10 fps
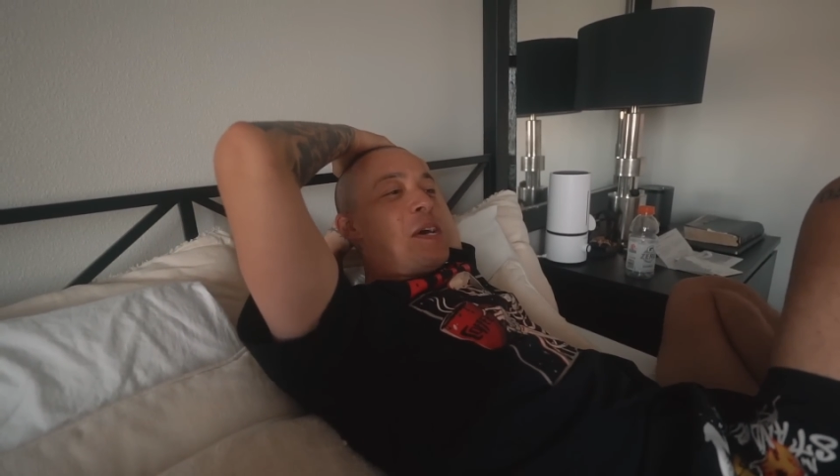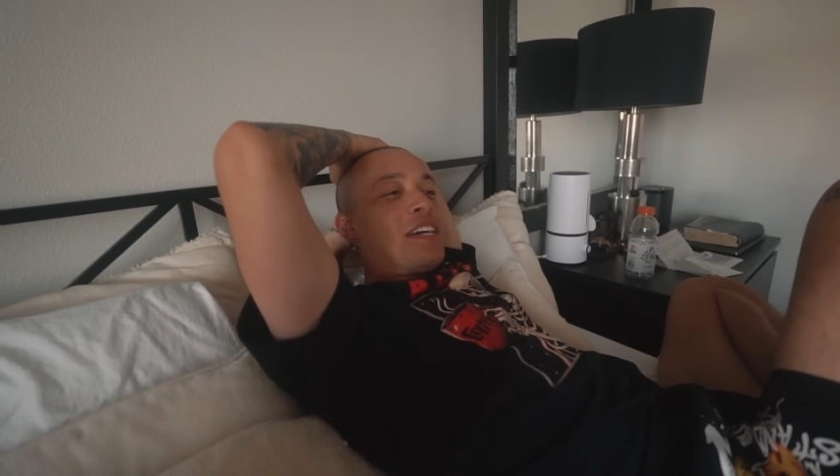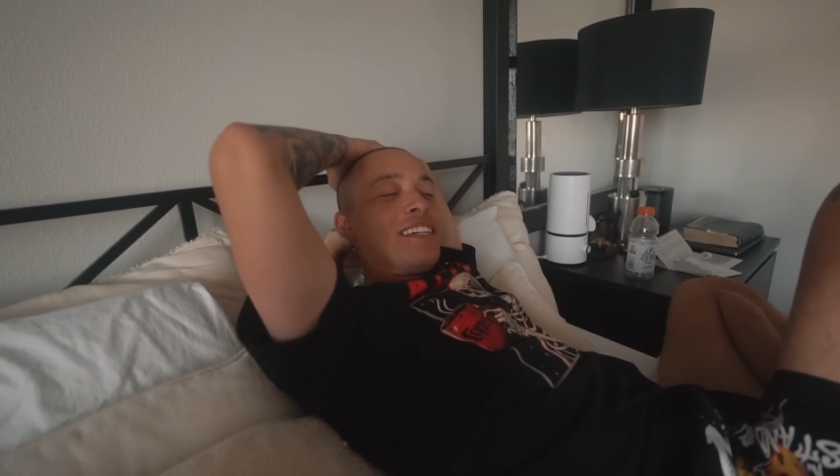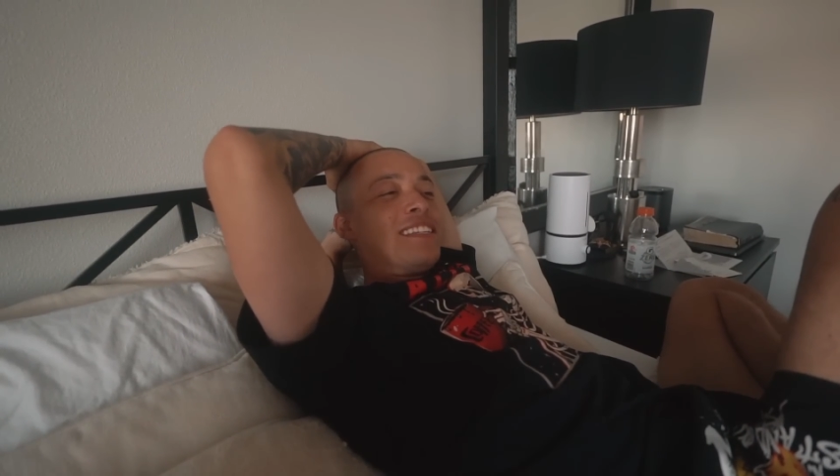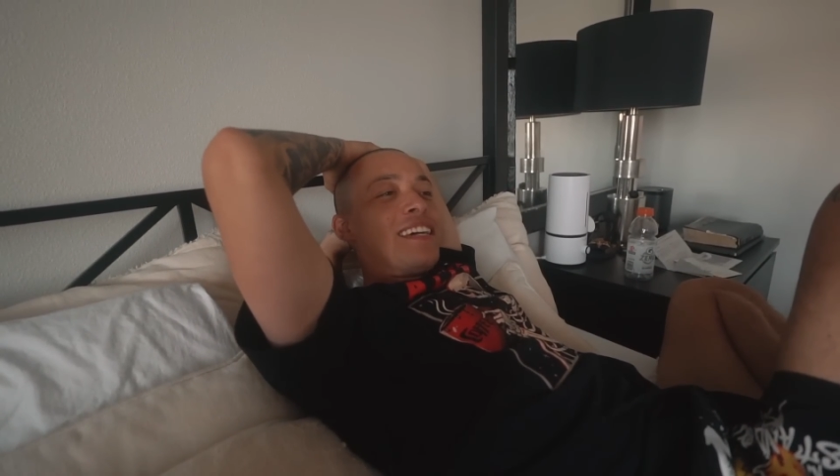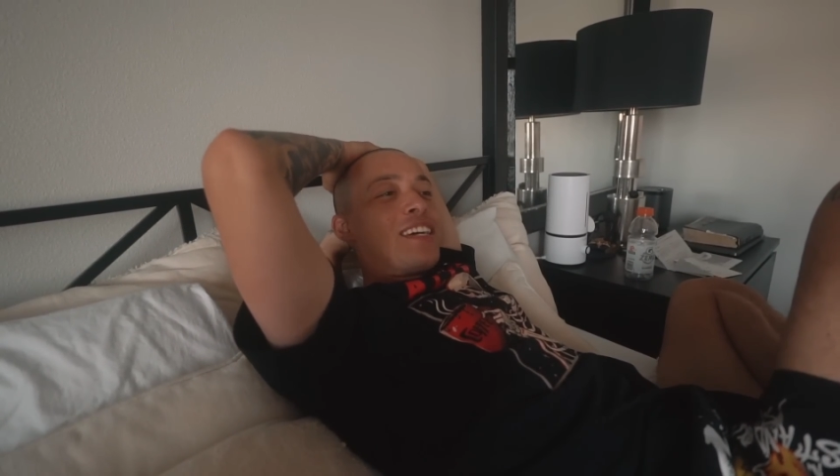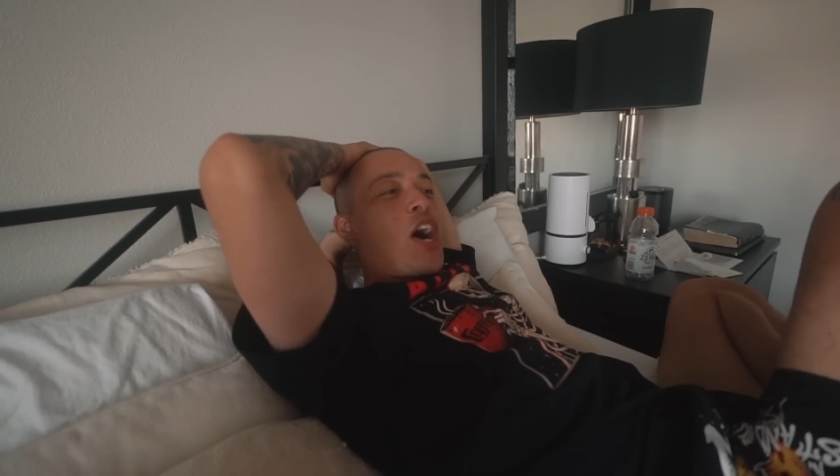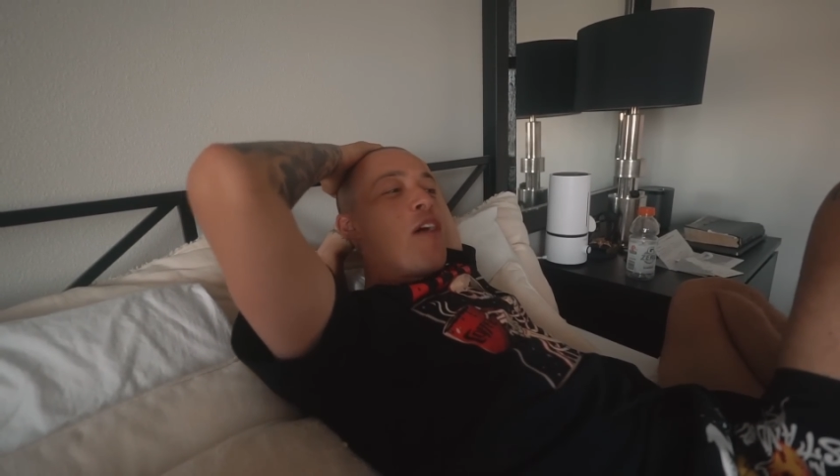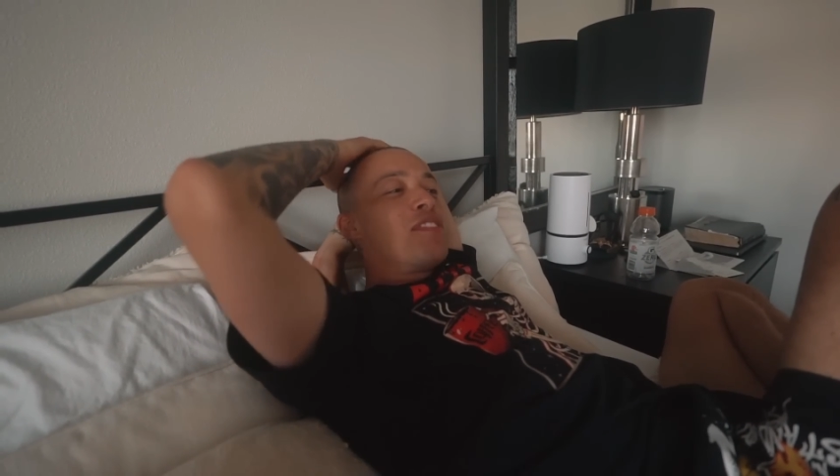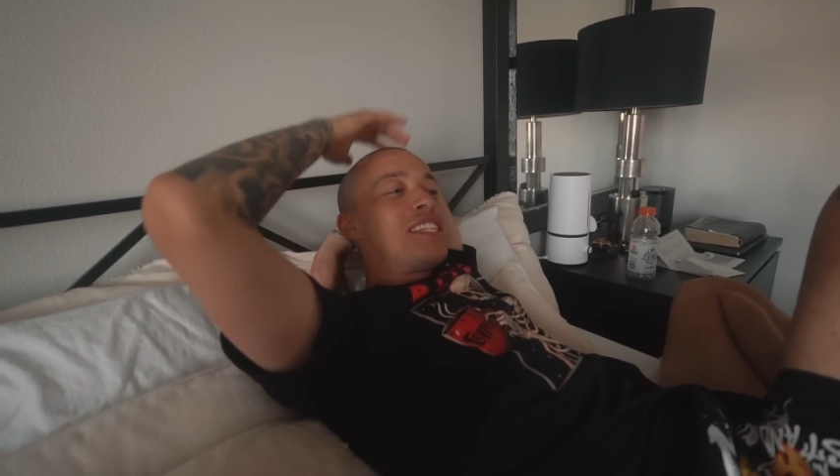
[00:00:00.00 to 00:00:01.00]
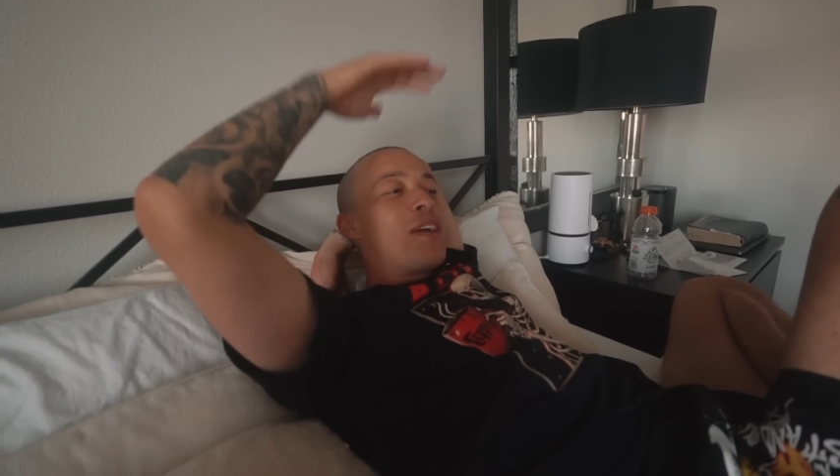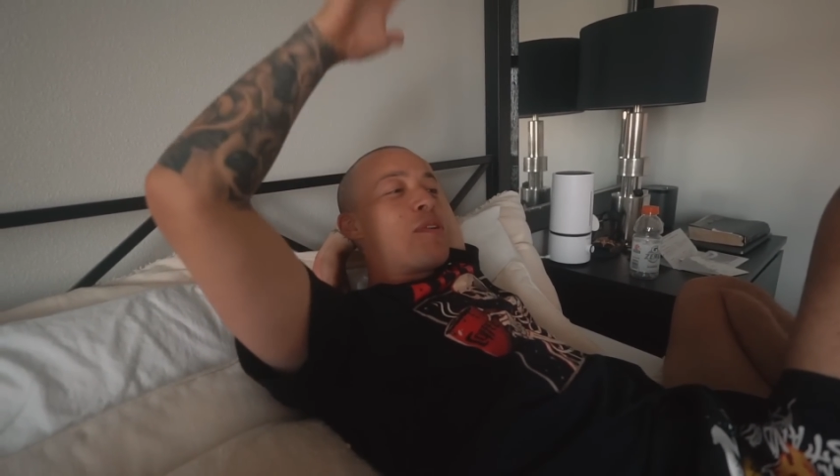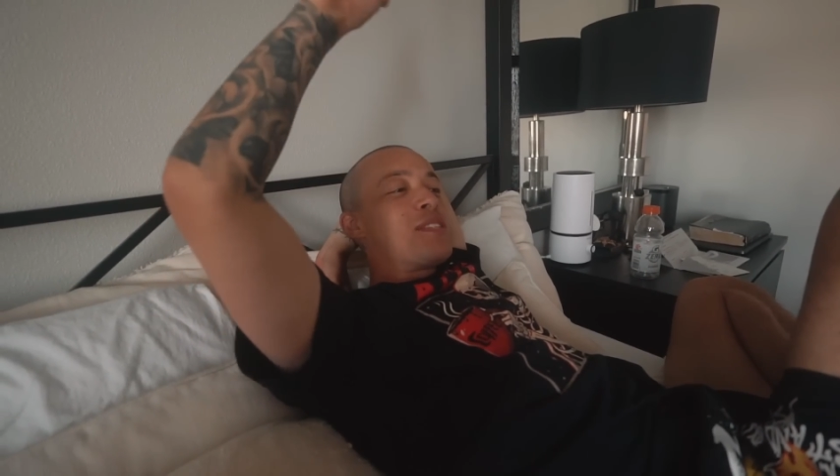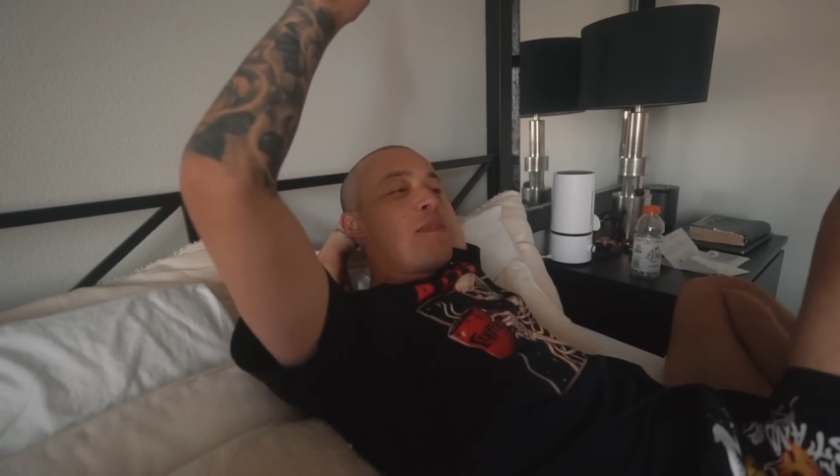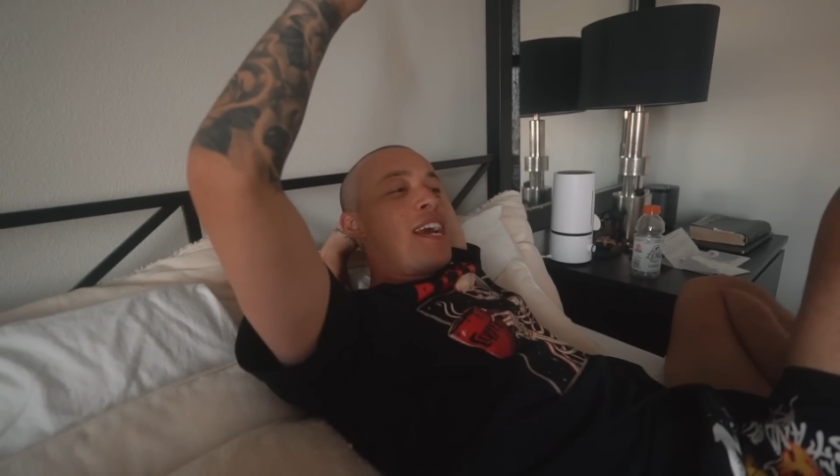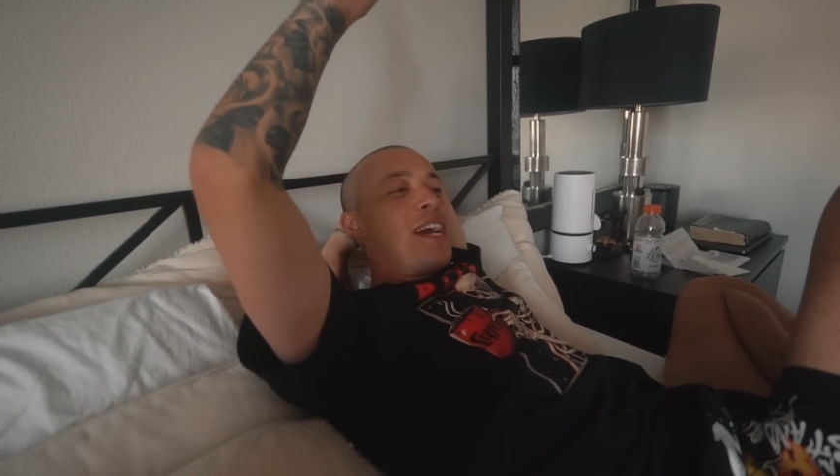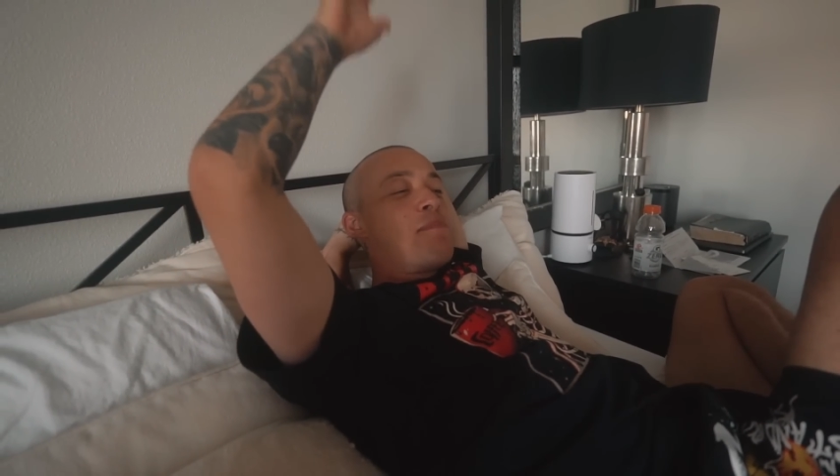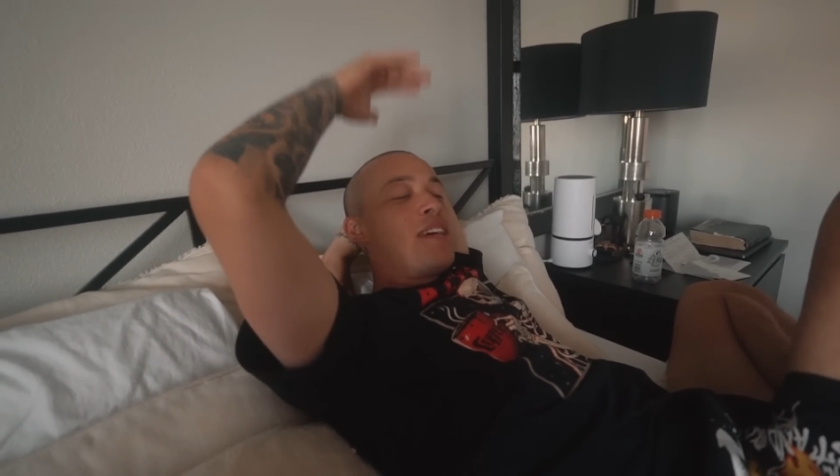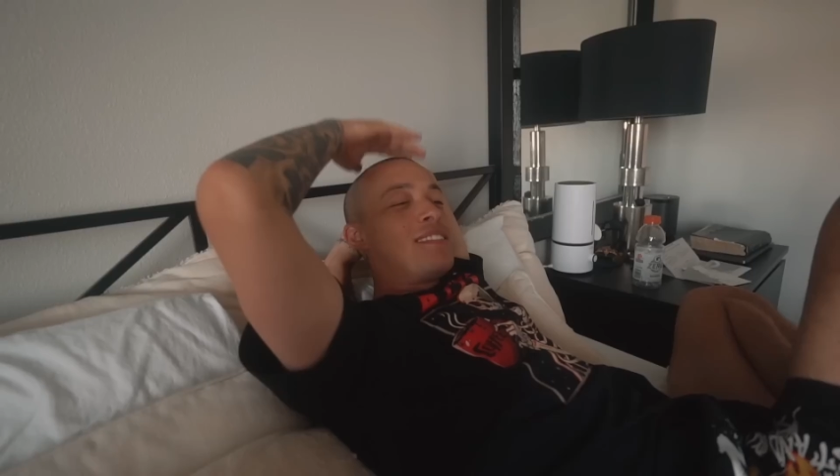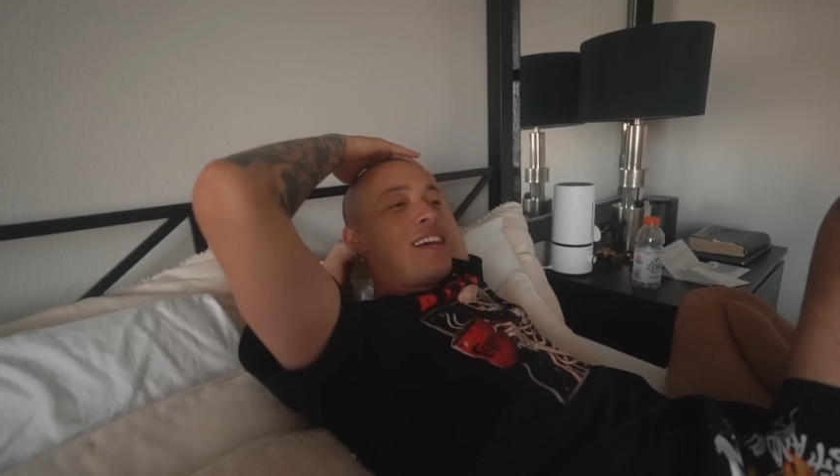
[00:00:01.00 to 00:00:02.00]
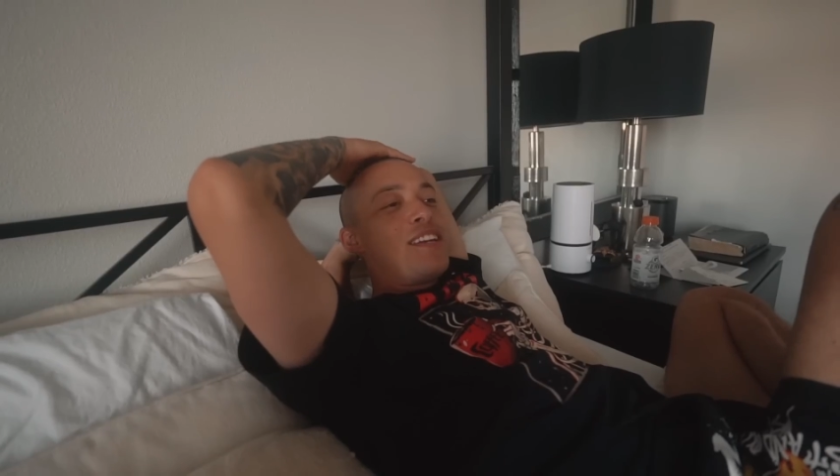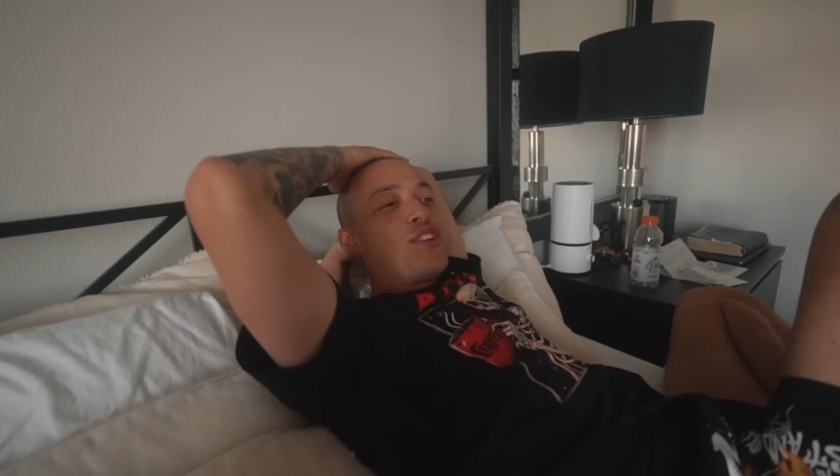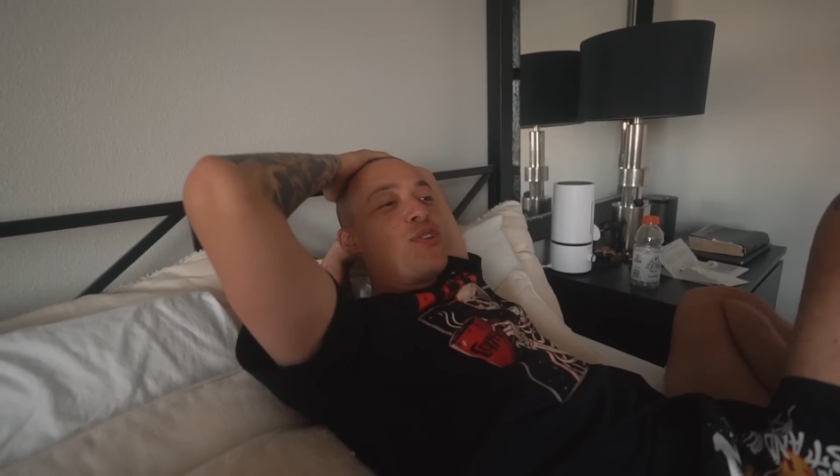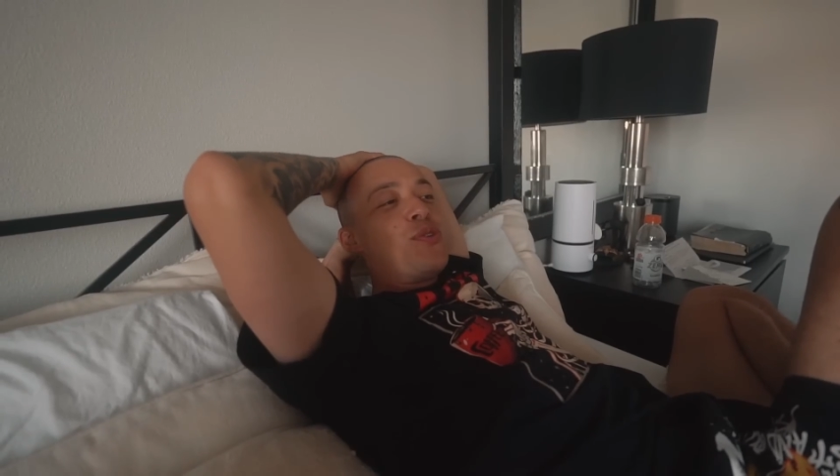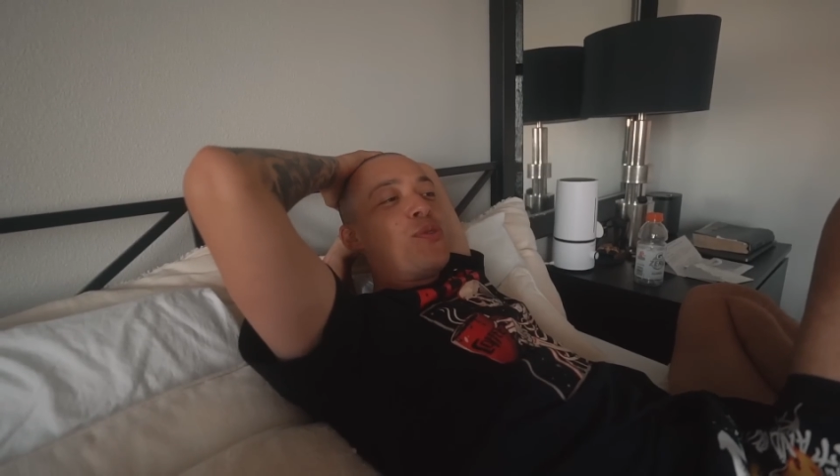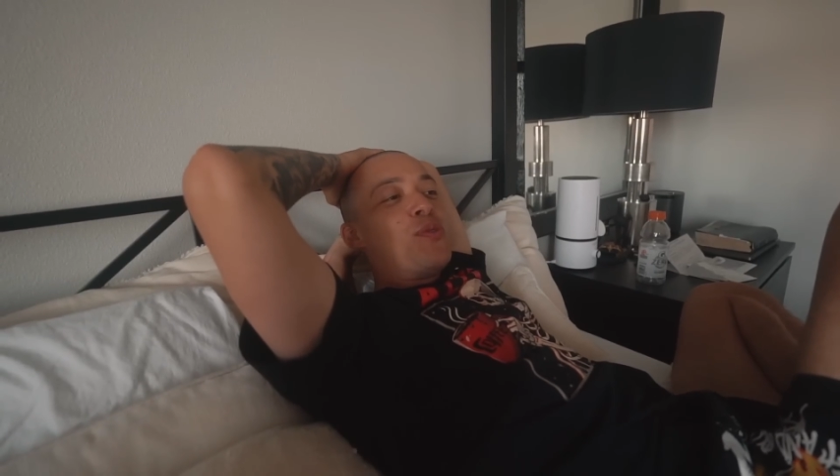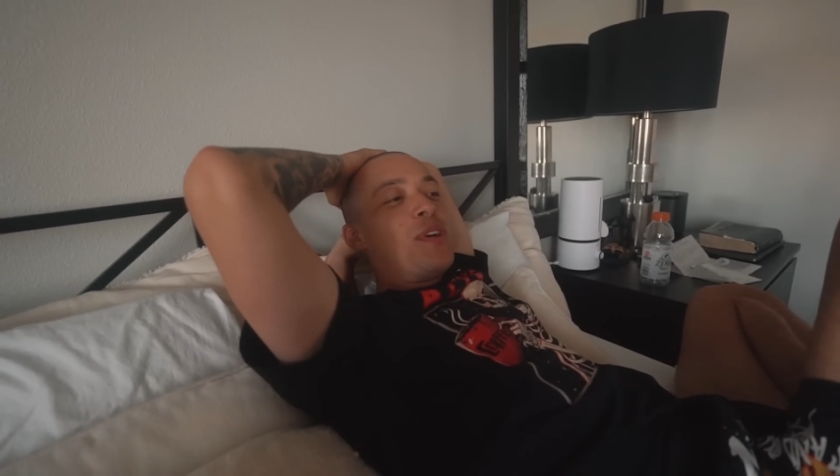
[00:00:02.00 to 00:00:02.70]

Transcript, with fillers: And like obviously I raised my hand because I knew